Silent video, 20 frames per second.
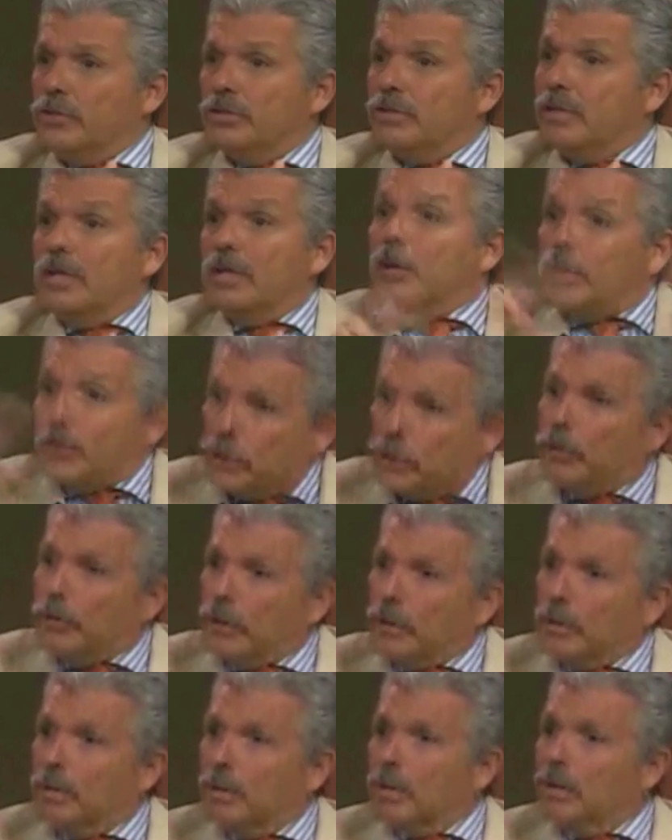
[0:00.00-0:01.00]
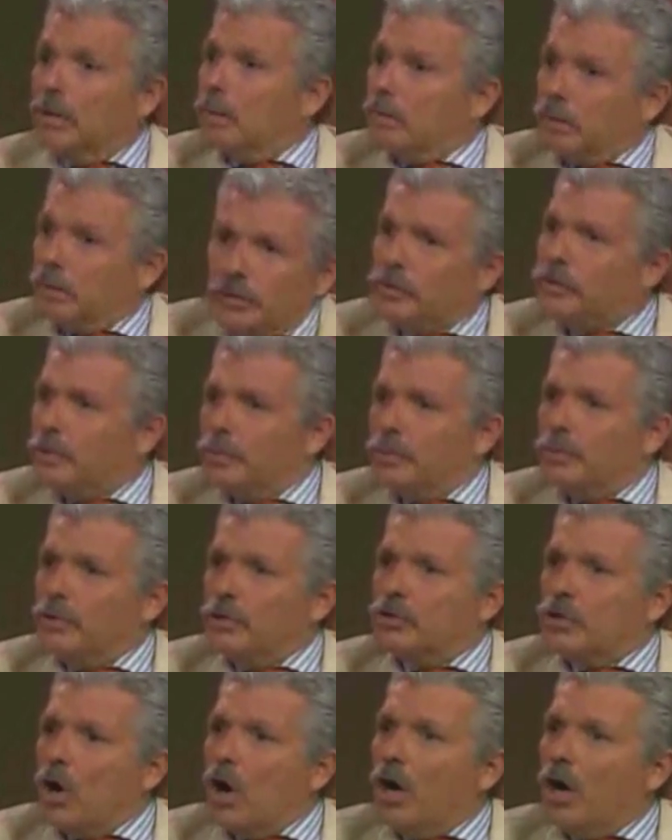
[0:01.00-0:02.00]
that are cured, where the tumor
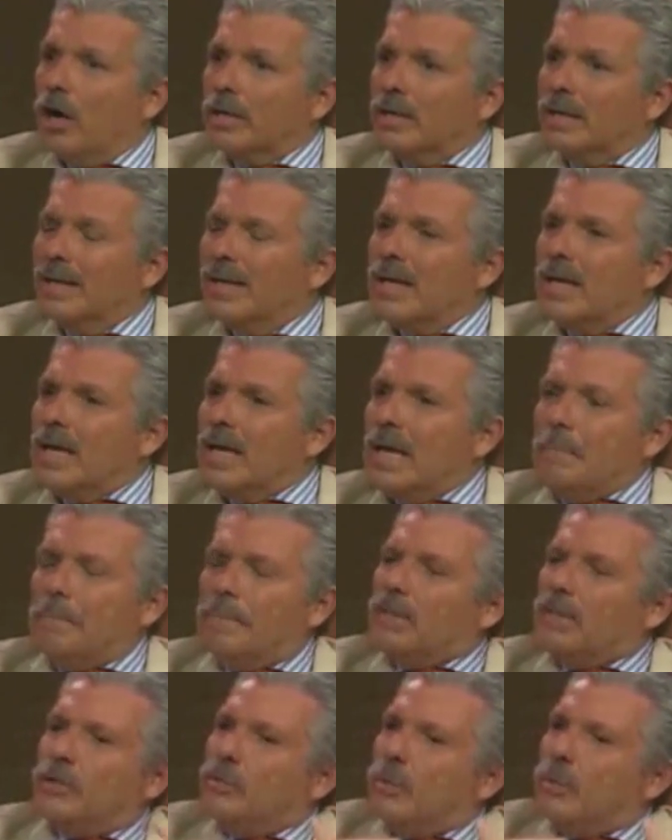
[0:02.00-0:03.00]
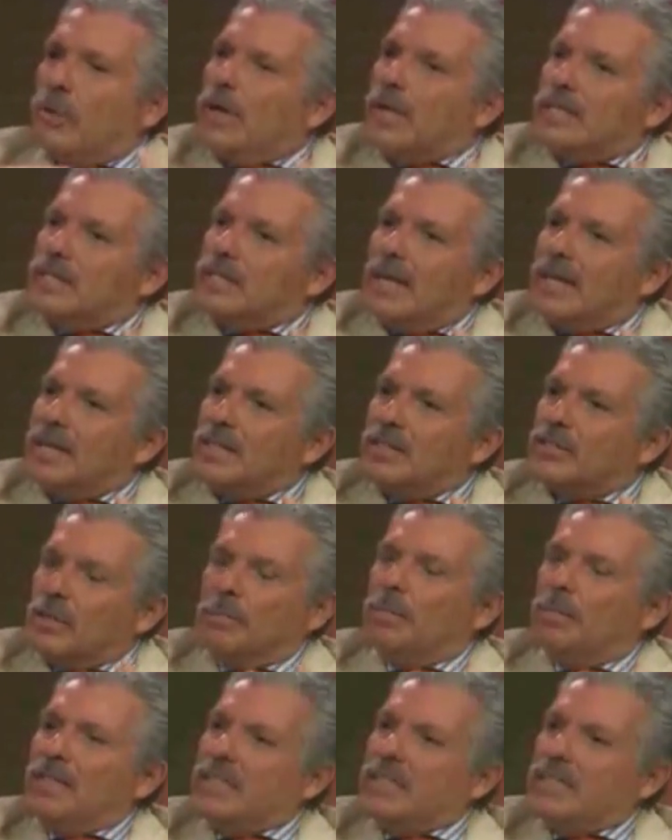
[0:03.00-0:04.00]
is gone. But to us, that is
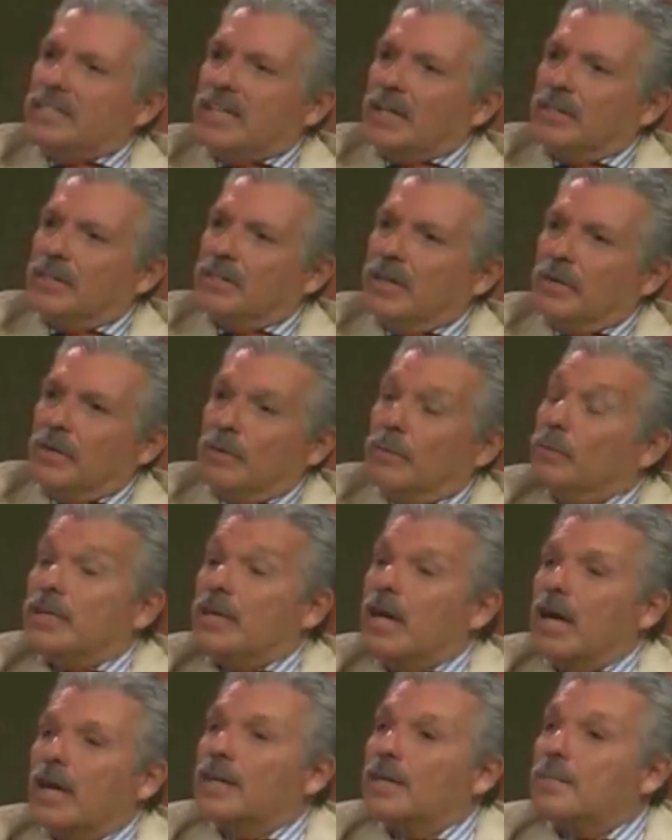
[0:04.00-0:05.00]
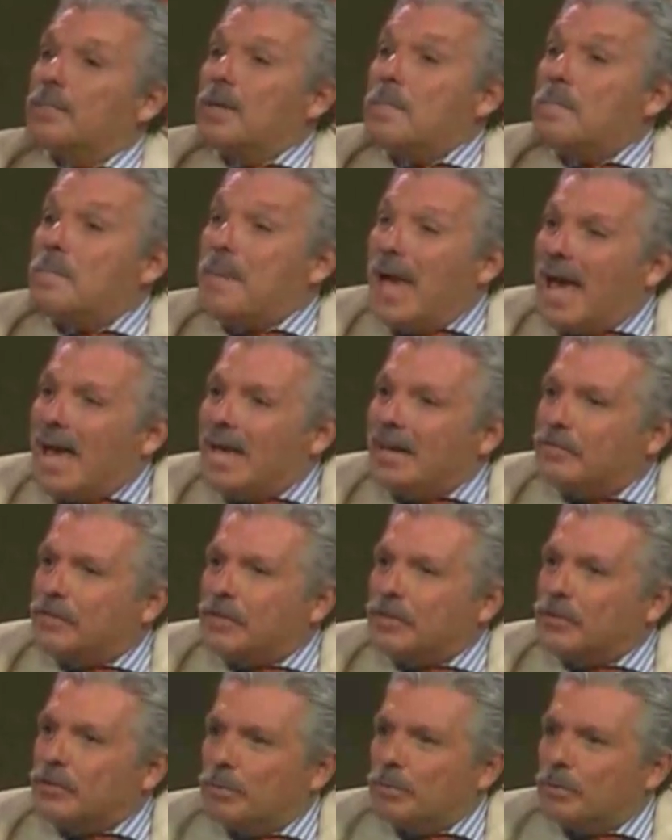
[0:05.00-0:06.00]
completely secondary. We're not going to be mad if
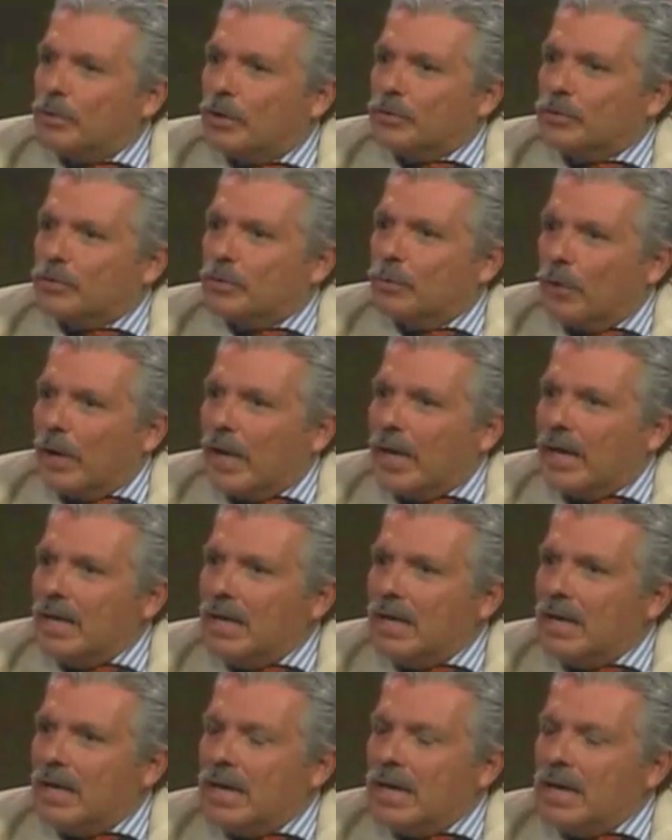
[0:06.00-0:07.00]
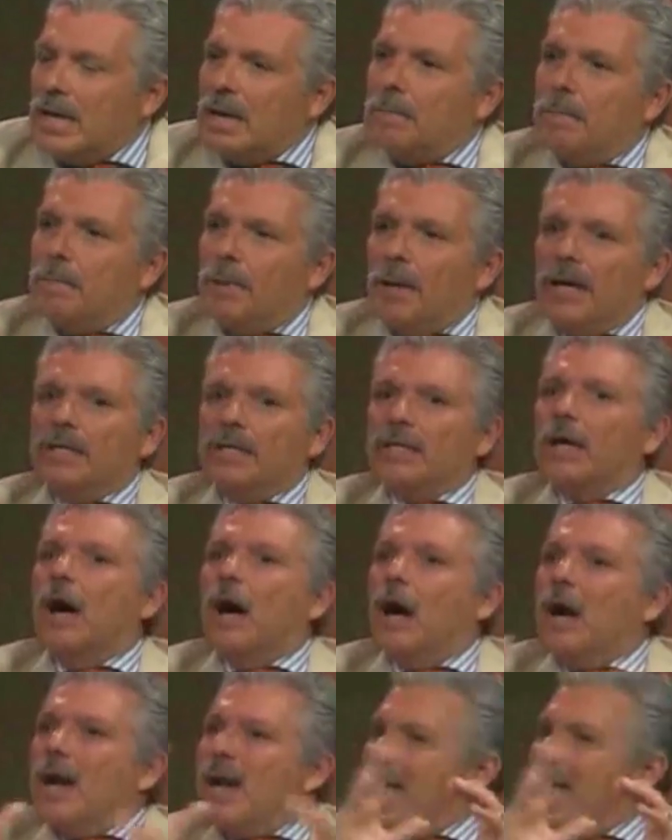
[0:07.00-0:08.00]
the tumor goes away. Yep. But
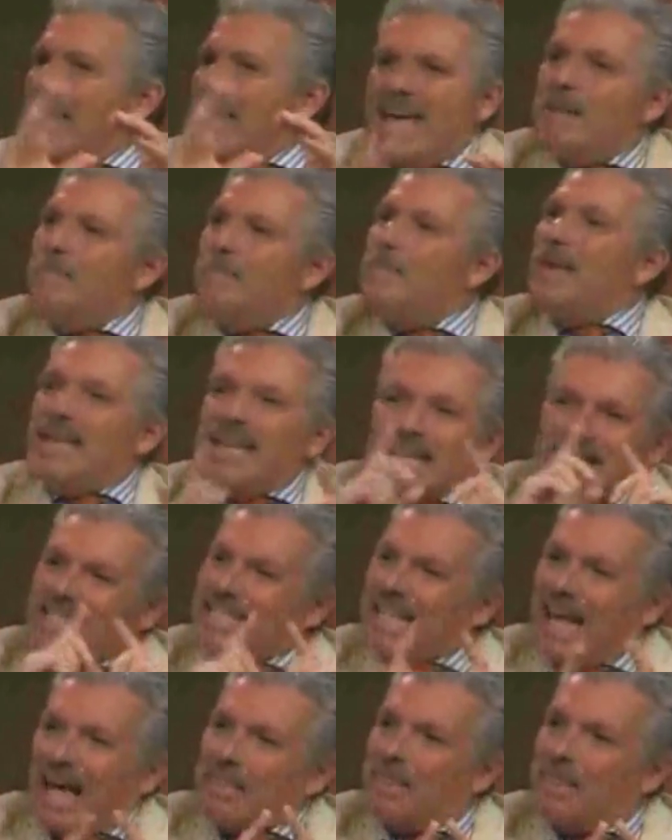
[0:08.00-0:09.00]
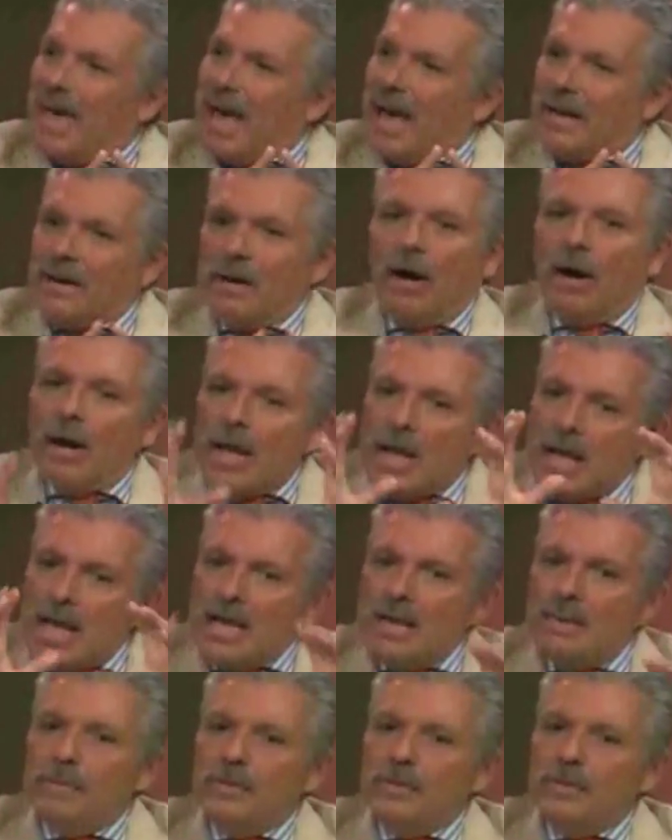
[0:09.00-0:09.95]
our aim is not that. Our aim is